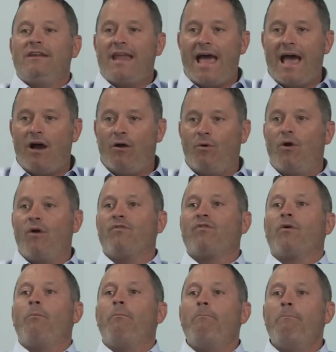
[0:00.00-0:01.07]
now
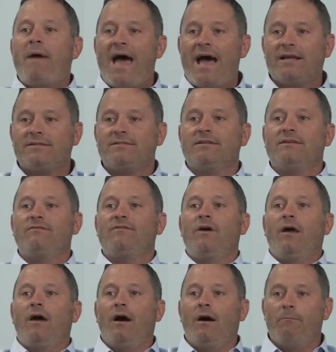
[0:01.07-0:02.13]
over a massive
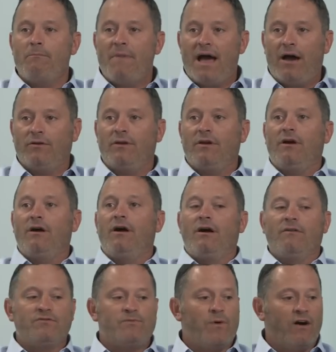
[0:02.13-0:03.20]
amount
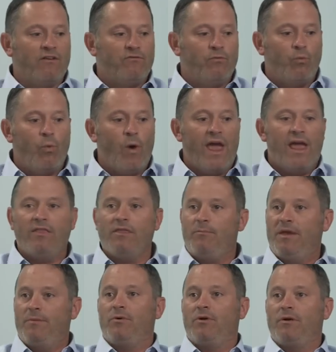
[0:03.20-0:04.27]
of way that
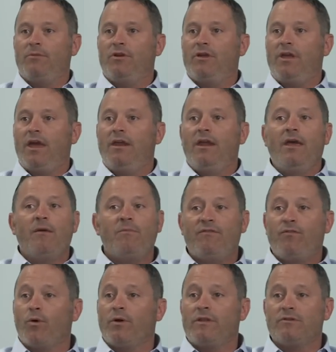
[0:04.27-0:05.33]
people communicate.
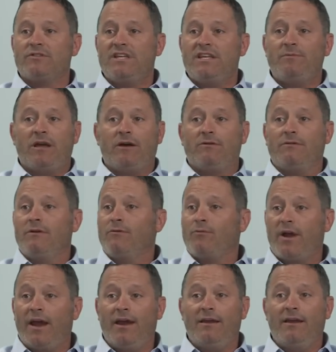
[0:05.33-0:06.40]
Before there was email,
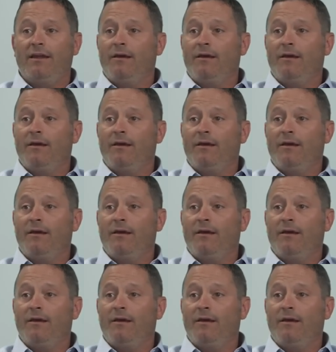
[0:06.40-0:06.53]
right?